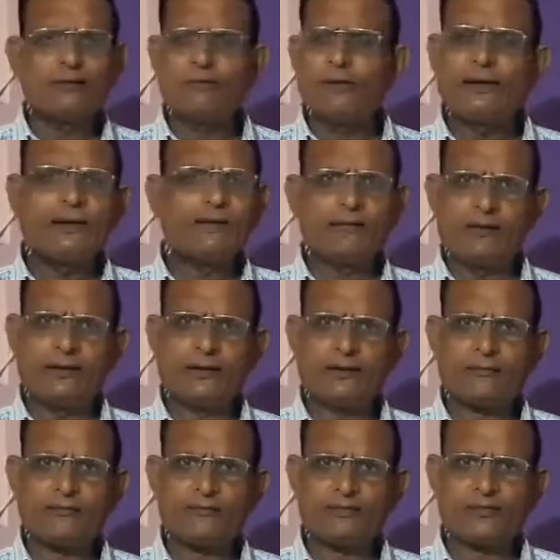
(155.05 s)
very
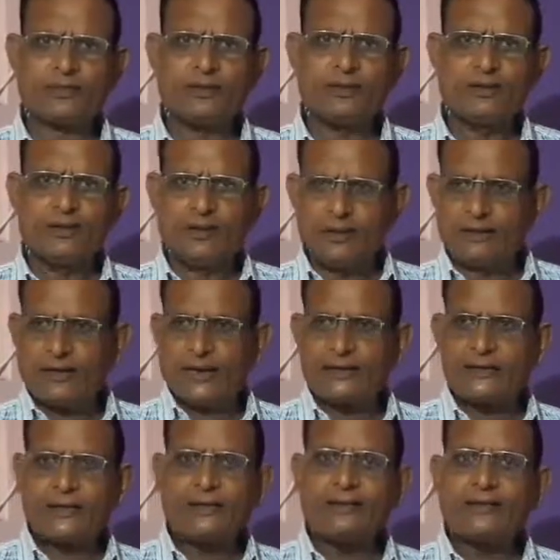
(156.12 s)
clear
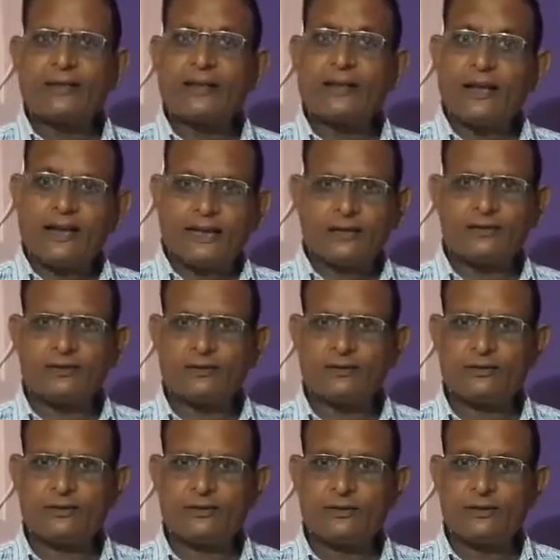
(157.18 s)
writing is an art
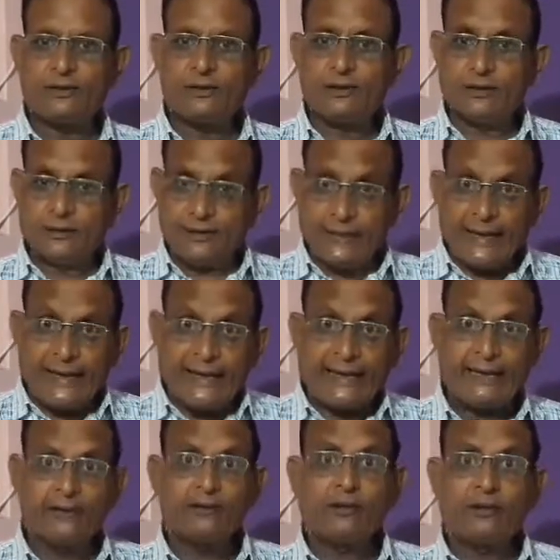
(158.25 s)

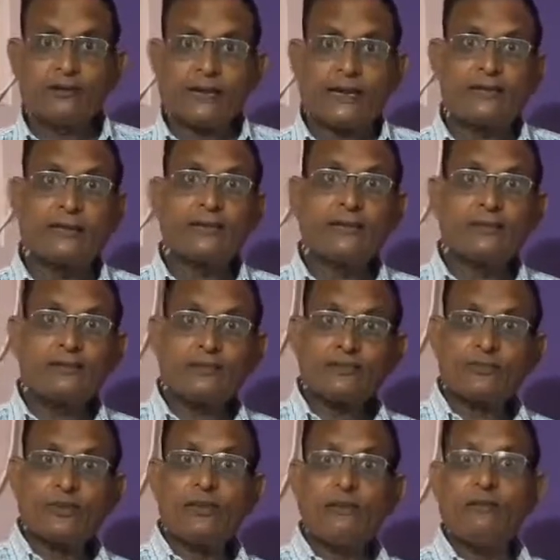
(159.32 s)
Nay, writing is a
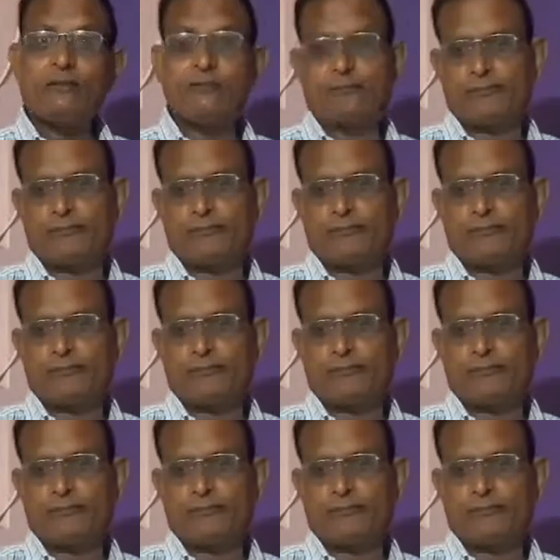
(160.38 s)
skill.